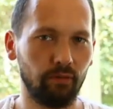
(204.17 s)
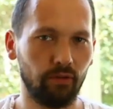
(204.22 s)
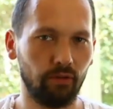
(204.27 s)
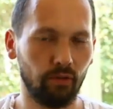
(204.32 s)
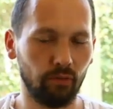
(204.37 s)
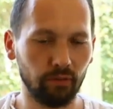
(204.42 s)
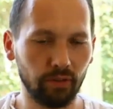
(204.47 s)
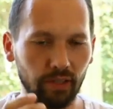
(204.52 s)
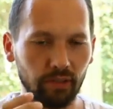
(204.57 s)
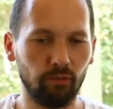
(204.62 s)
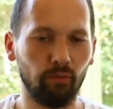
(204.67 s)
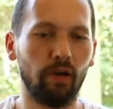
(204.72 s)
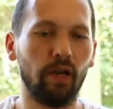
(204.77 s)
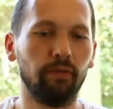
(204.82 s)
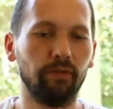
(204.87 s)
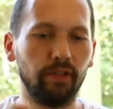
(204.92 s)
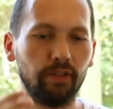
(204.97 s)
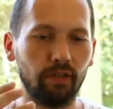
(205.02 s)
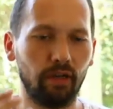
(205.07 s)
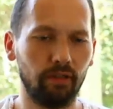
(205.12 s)
So that's why
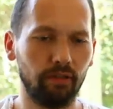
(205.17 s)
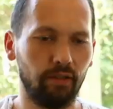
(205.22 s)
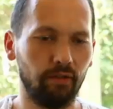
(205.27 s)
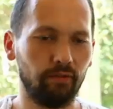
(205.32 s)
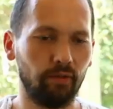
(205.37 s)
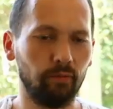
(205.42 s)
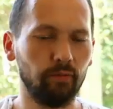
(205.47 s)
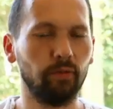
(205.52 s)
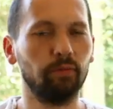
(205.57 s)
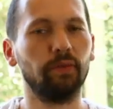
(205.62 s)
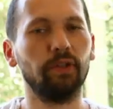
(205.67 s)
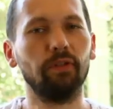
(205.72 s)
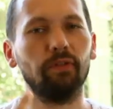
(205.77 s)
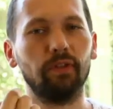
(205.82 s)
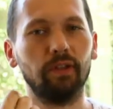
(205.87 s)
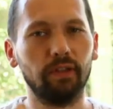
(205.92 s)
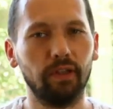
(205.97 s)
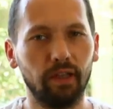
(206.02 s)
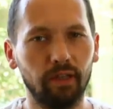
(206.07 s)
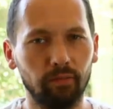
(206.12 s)
we're starting from the breathe
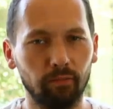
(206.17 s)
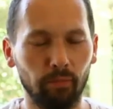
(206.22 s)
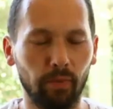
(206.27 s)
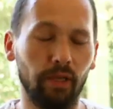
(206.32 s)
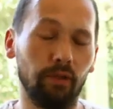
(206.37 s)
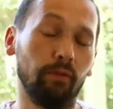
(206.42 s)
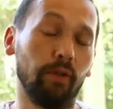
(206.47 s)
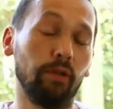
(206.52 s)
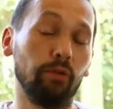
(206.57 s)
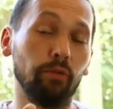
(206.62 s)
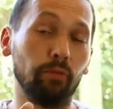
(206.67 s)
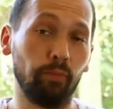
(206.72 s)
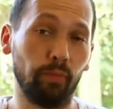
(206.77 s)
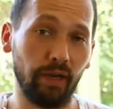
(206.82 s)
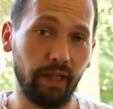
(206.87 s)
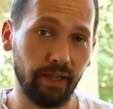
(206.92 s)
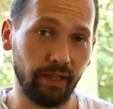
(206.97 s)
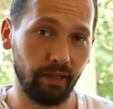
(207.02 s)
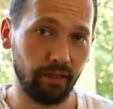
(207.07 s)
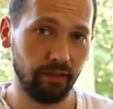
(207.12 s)
in. But when you're
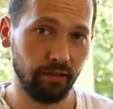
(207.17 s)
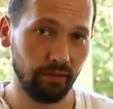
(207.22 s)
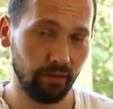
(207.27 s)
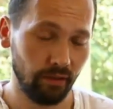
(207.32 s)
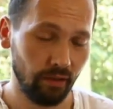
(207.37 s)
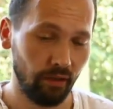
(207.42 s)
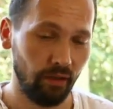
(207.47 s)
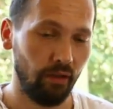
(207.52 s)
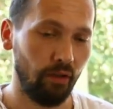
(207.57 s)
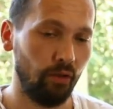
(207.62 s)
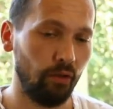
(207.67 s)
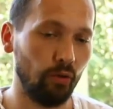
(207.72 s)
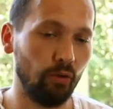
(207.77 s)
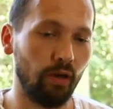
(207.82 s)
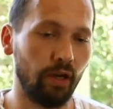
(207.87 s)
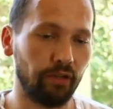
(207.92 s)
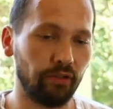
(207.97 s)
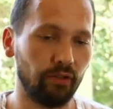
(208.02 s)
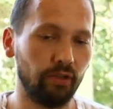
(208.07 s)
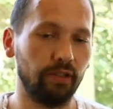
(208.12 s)
playing, you're
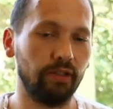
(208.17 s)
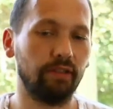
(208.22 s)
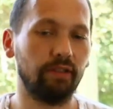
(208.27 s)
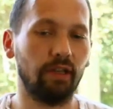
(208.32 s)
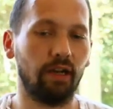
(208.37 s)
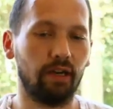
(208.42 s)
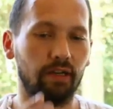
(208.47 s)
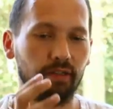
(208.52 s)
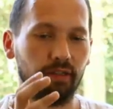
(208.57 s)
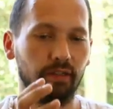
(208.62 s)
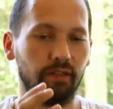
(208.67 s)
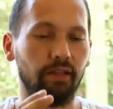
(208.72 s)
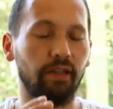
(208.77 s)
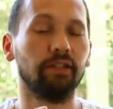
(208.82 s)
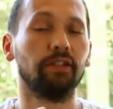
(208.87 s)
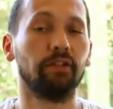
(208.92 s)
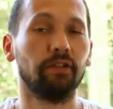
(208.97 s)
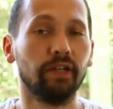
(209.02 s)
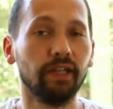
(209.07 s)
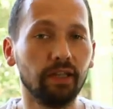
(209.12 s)
actually starting
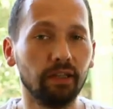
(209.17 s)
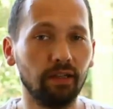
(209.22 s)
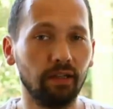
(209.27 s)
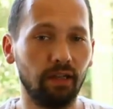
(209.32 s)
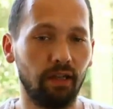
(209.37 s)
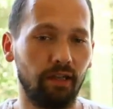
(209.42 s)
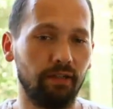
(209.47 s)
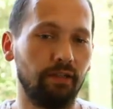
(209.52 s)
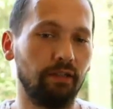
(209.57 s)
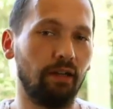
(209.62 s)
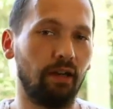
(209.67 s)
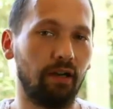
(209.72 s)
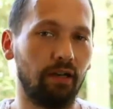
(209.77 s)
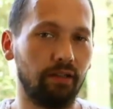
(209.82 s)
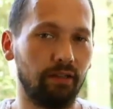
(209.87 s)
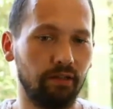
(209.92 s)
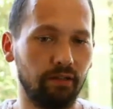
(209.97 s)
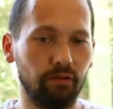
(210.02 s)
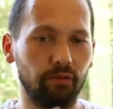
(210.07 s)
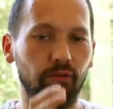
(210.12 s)
in real, as the
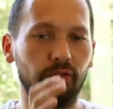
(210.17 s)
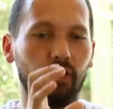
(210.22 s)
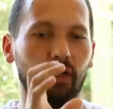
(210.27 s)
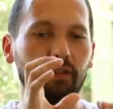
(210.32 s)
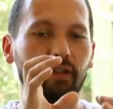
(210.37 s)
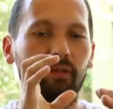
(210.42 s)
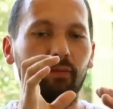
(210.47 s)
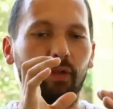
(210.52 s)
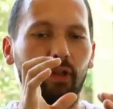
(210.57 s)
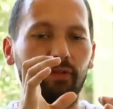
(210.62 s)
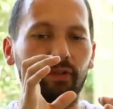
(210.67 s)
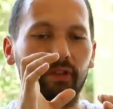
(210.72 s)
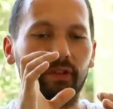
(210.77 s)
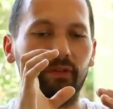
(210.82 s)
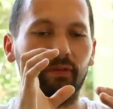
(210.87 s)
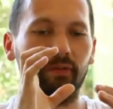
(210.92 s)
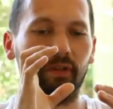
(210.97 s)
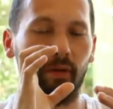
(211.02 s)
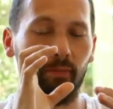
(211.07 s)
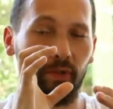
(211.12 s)
artist, you're starting playing with
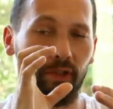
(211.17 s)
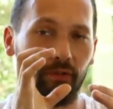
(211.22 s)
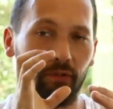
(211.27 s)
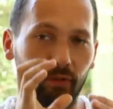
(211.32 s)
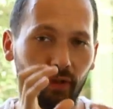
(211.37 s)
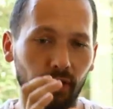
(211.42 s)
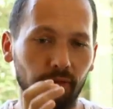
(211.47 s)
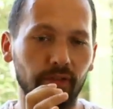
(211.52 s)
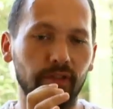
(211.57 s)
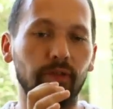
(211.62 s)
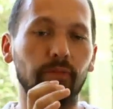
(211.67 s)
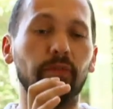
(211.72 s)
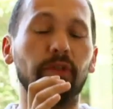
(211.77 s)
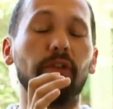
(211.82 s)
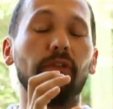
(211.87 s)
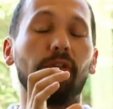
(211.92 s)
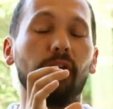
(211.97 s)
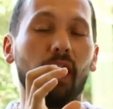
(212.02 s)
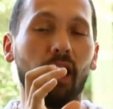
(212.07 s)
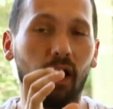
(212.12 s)
the number 3, with the
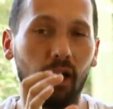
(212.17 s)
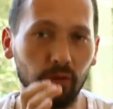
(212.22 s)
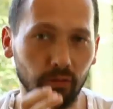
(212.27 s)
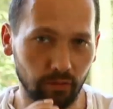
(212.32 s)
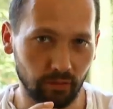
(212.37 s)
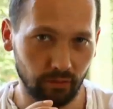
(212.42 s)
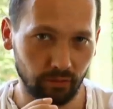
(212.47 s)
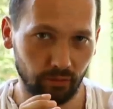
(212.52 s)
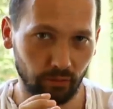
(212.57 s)
breathe out.